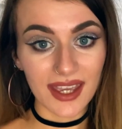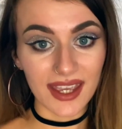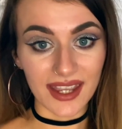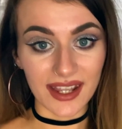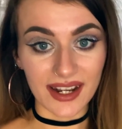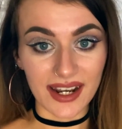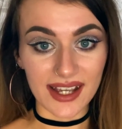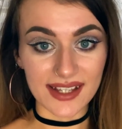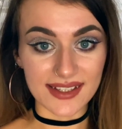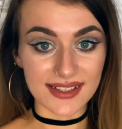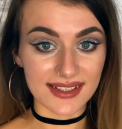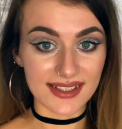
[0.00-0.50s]
It
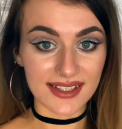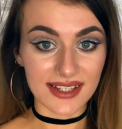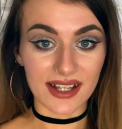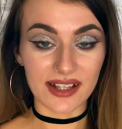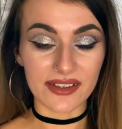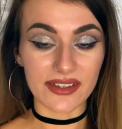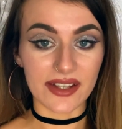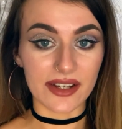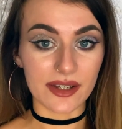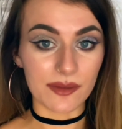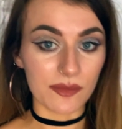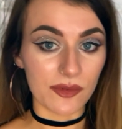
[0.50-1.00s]
hasn't
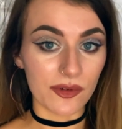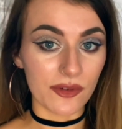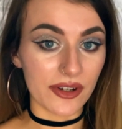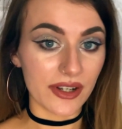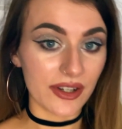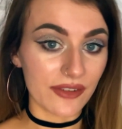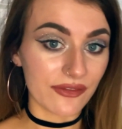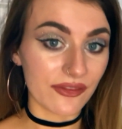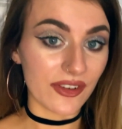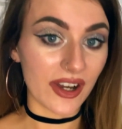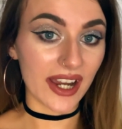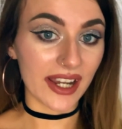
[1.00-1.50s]
settled any more into
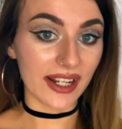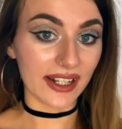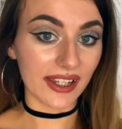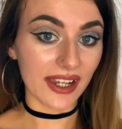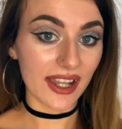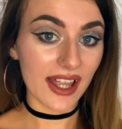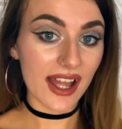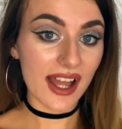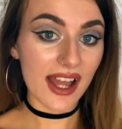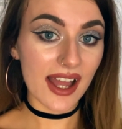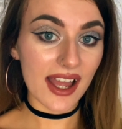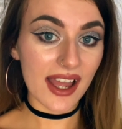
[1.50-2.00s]
fine
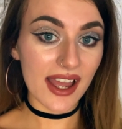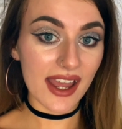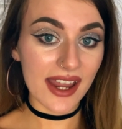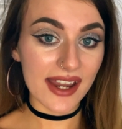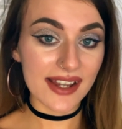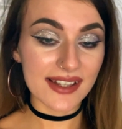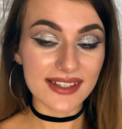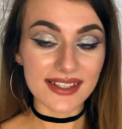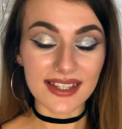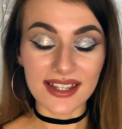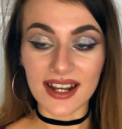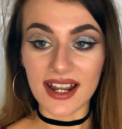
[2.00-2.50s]

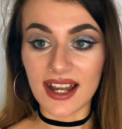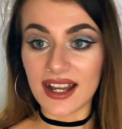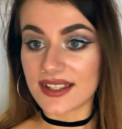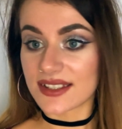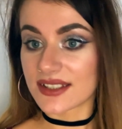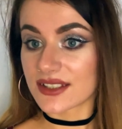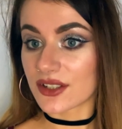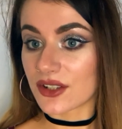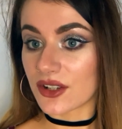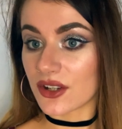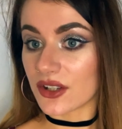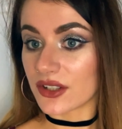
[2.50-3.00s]
lines, it
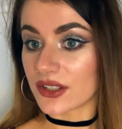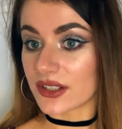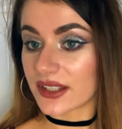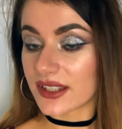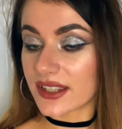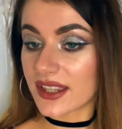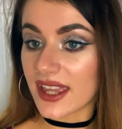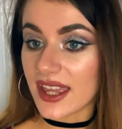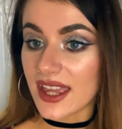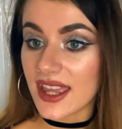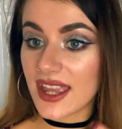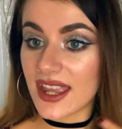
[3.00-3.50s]
hasn't gone
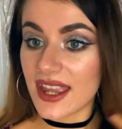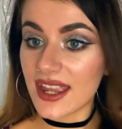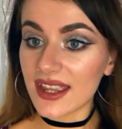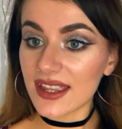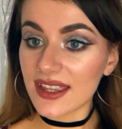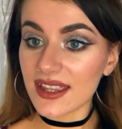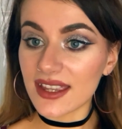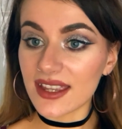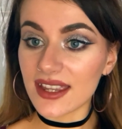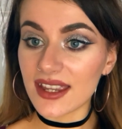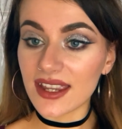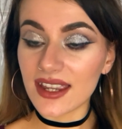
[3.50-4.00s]

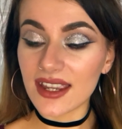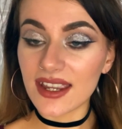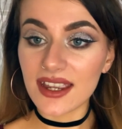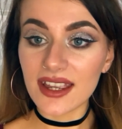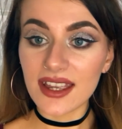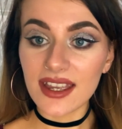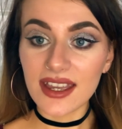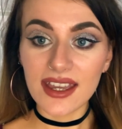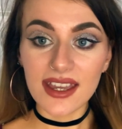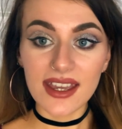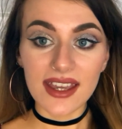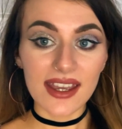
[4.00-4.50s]
cakey,
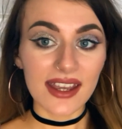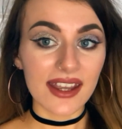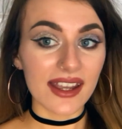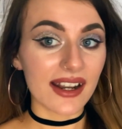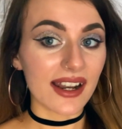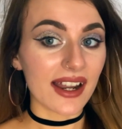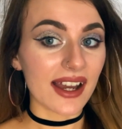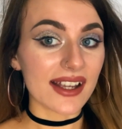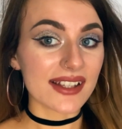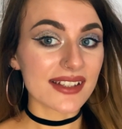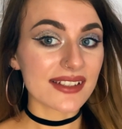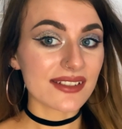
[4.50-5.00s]
it
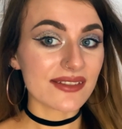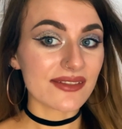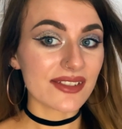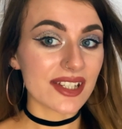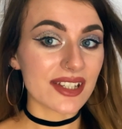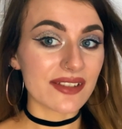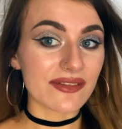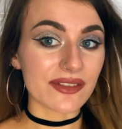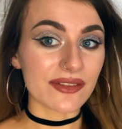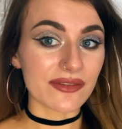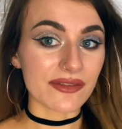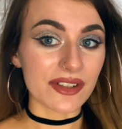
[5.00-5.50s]
hasn't
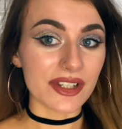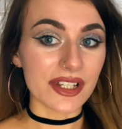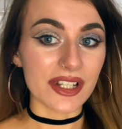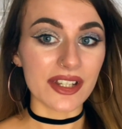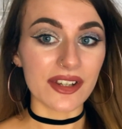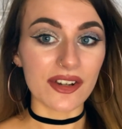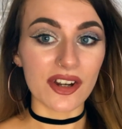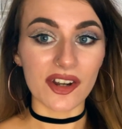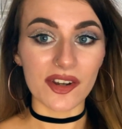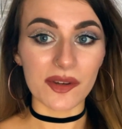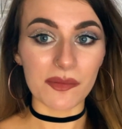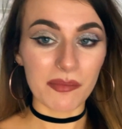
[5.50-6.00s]
even really
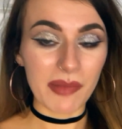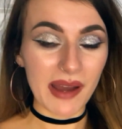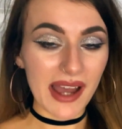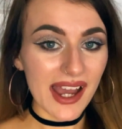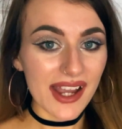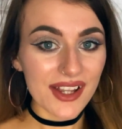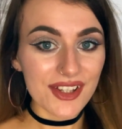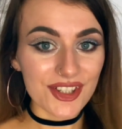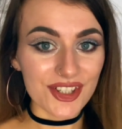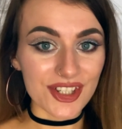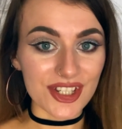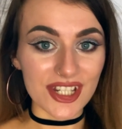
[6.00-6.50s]
gone
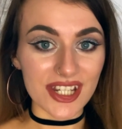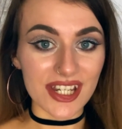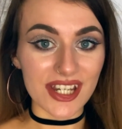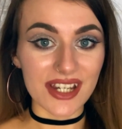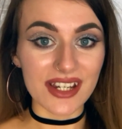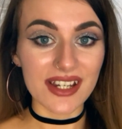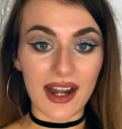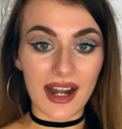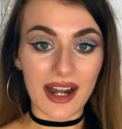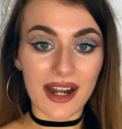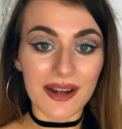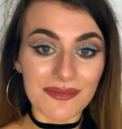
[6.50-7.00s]

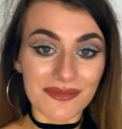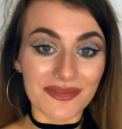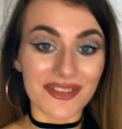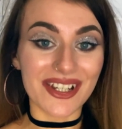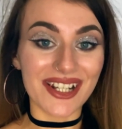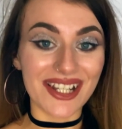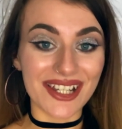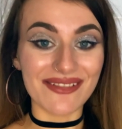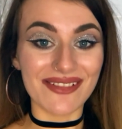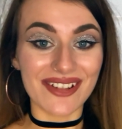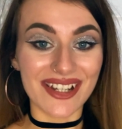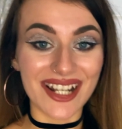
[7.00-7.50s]
patchy. I'm
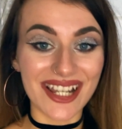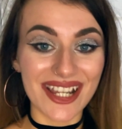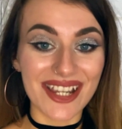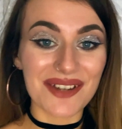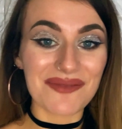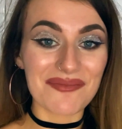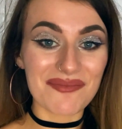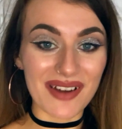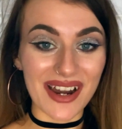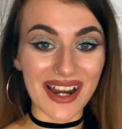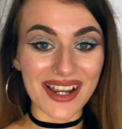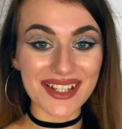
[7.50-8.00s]
really
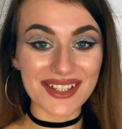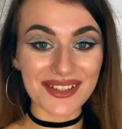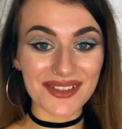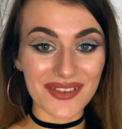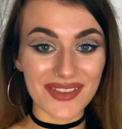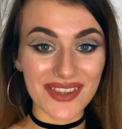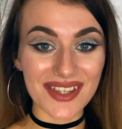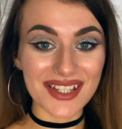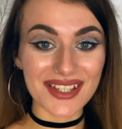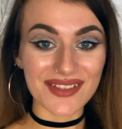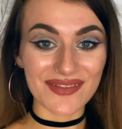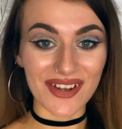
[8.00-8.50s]
impressed with
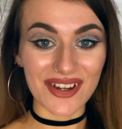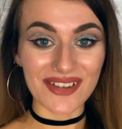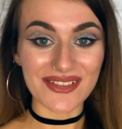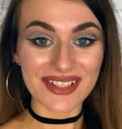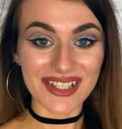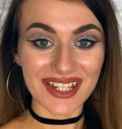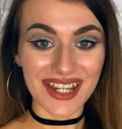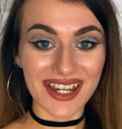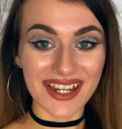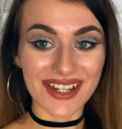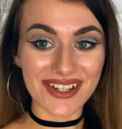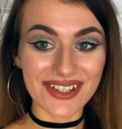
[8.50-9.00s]
this
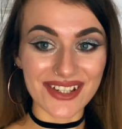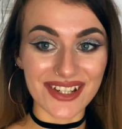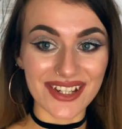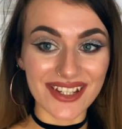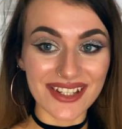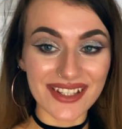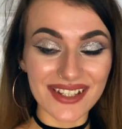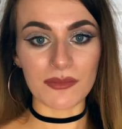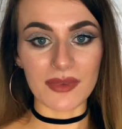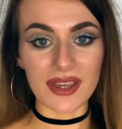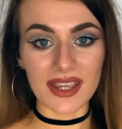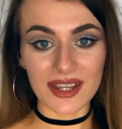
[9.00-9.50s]

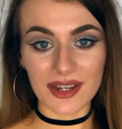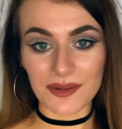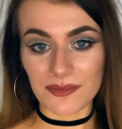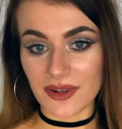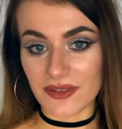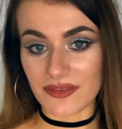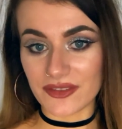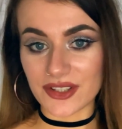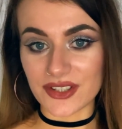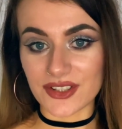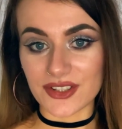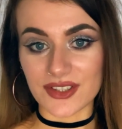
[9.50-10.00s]
foundation. Makeup
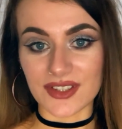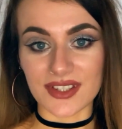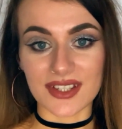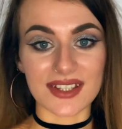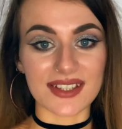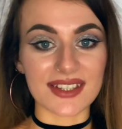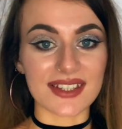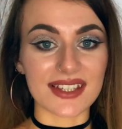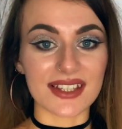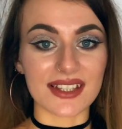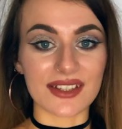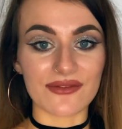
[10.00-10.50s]
Revolution's
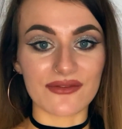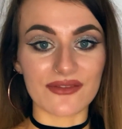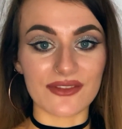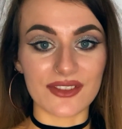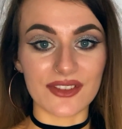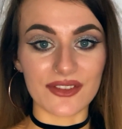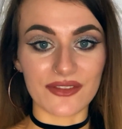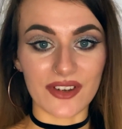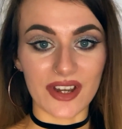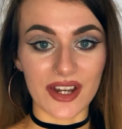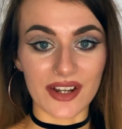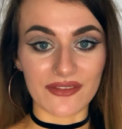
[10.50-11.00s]
Conceal and
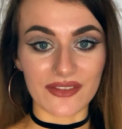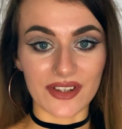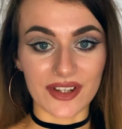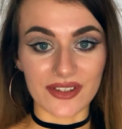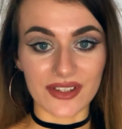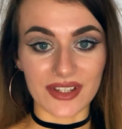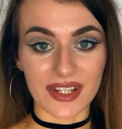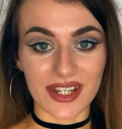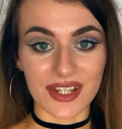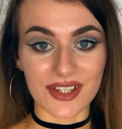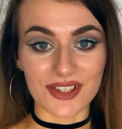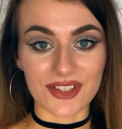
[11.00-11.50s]
Define
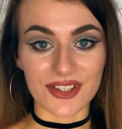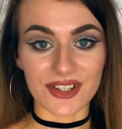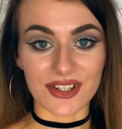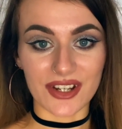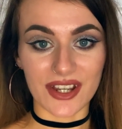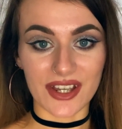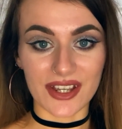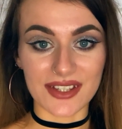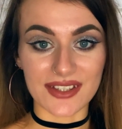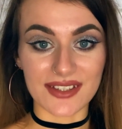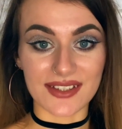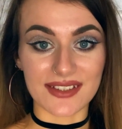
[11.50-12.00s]
foundation
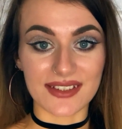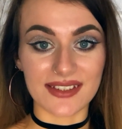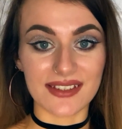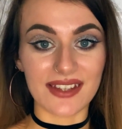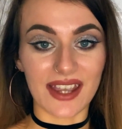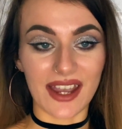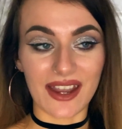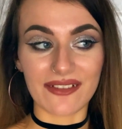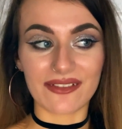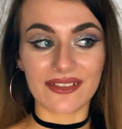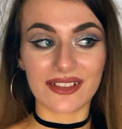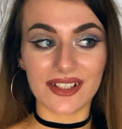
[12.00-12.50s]
has
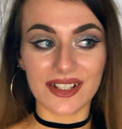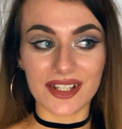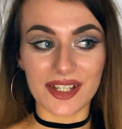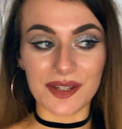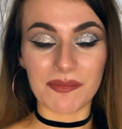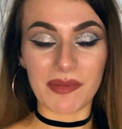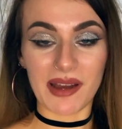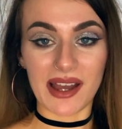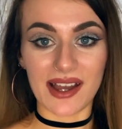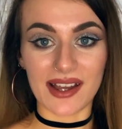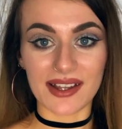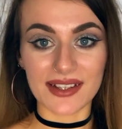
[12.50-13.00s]
definitely
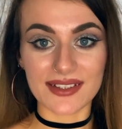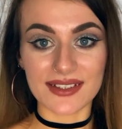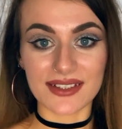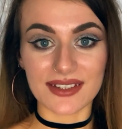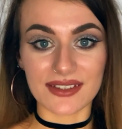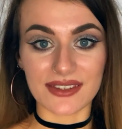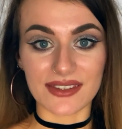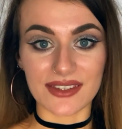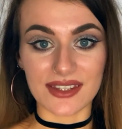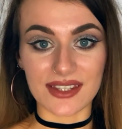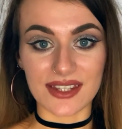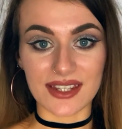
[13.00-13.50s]

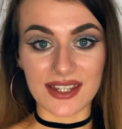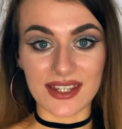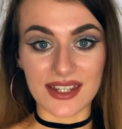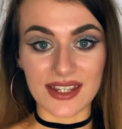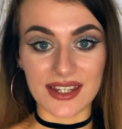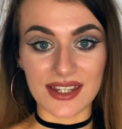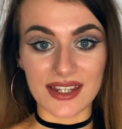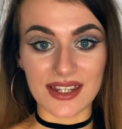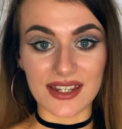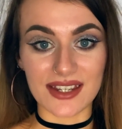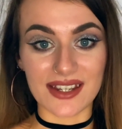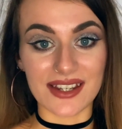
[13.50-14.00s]
passed
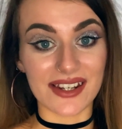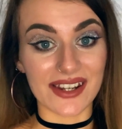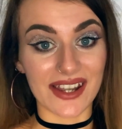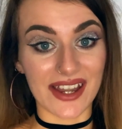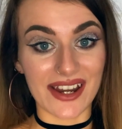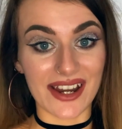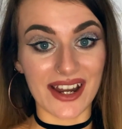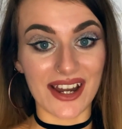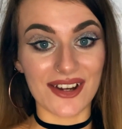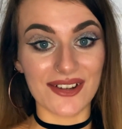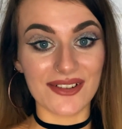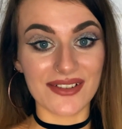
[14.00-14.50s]
the
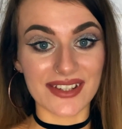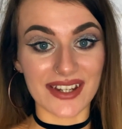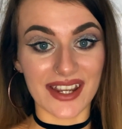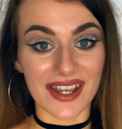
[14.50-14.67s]
night out